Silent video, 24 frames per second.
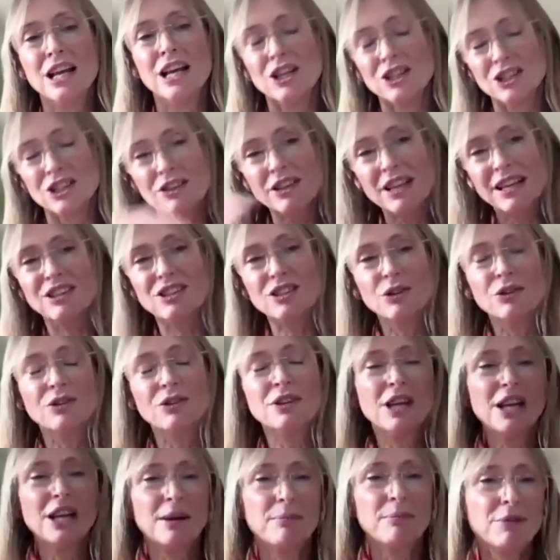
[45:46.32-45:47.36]
So that's on
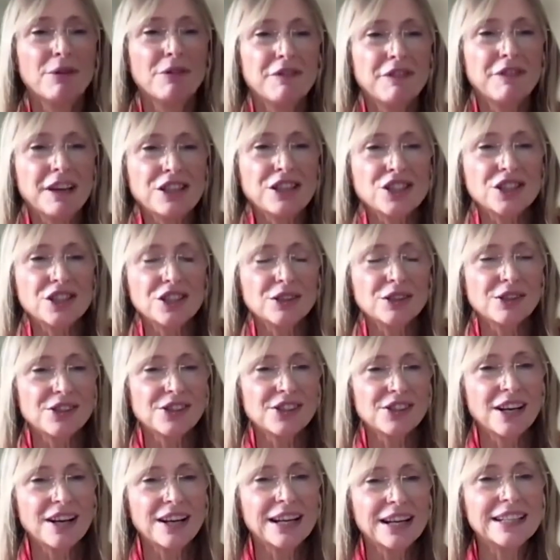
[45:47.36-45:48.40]
the professional
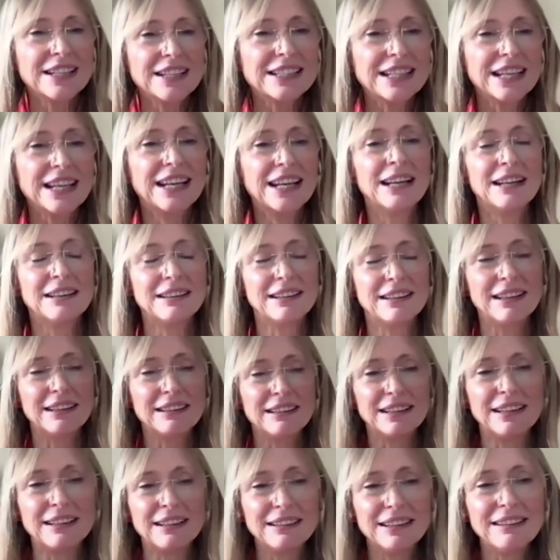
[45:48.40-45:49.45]
side.
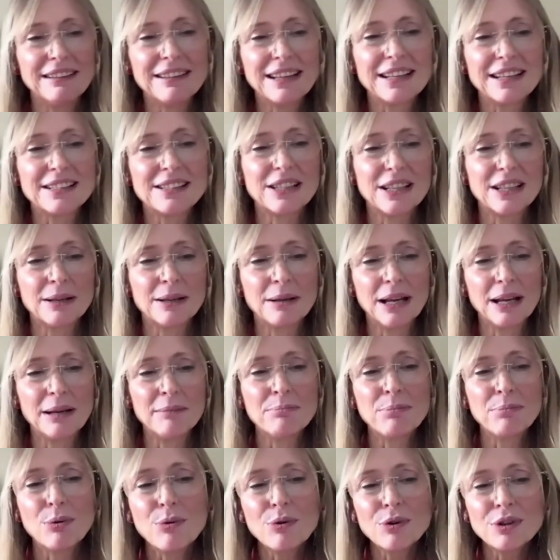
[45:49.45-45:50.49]
I think that's
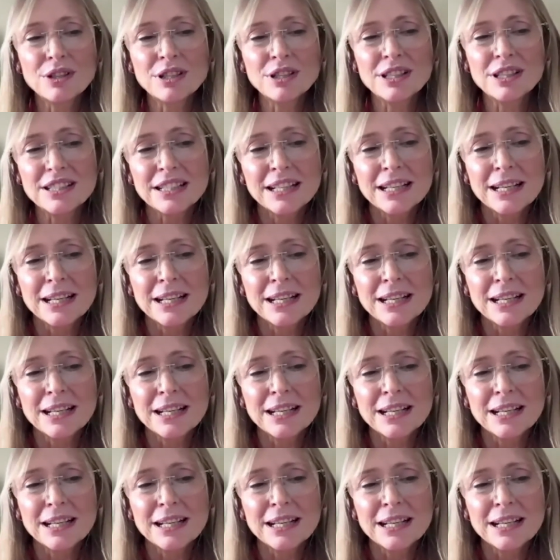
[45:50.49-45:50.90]
important.